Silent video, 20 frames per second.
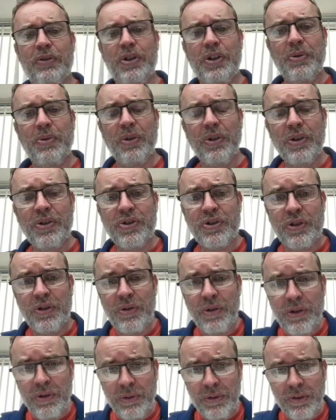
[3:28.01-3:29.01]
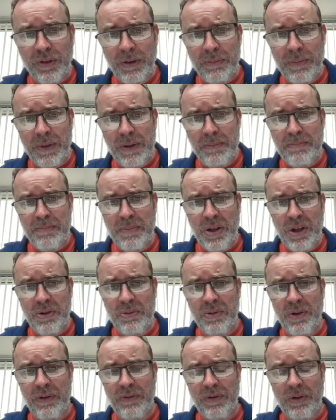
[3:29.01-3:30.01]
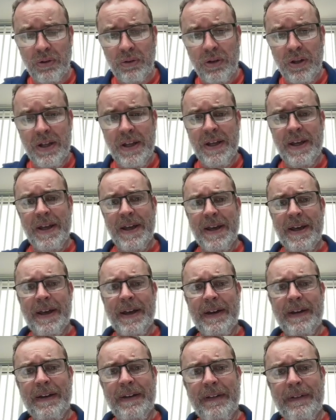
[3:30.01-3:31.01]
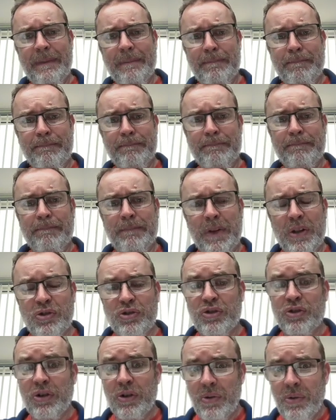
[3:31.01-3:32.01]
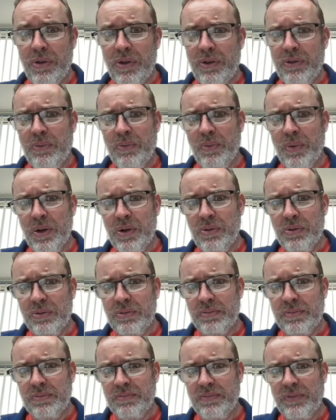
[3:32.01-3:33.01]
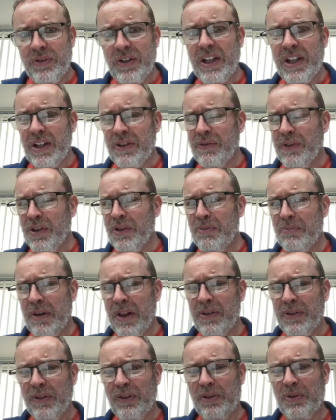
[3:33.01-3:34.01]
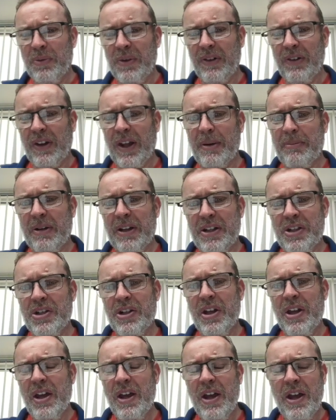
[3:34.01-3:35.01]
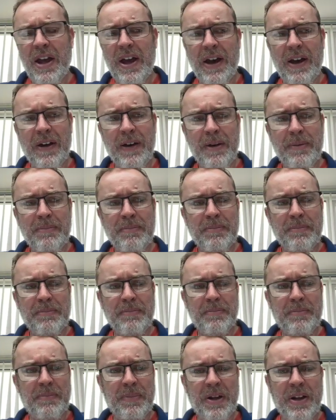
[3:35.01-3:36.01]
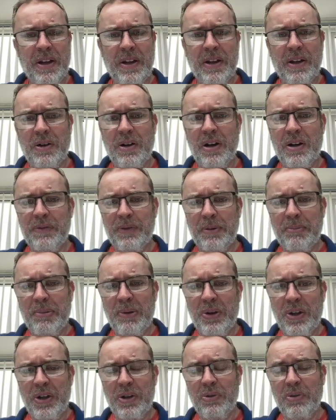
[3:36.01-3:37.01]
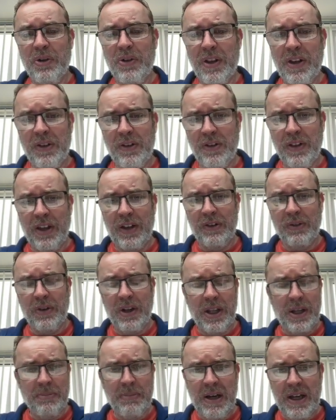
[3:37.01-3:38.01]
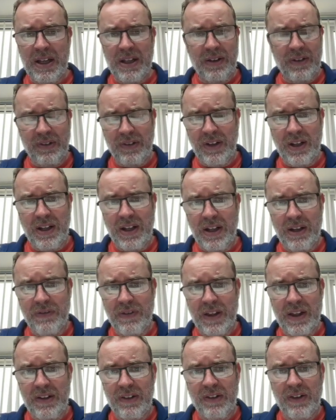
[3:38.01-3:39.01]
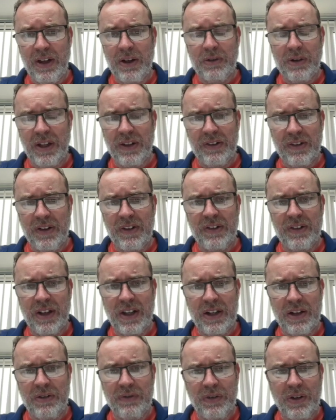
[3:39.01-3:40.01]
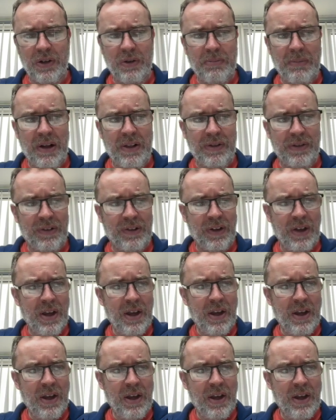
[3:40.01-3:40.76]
Do you want the truth or something beautiful? The truth will take a few months to establish. You know, after putting all of these things on eBay and seeing if they sell, that's going to take a few months.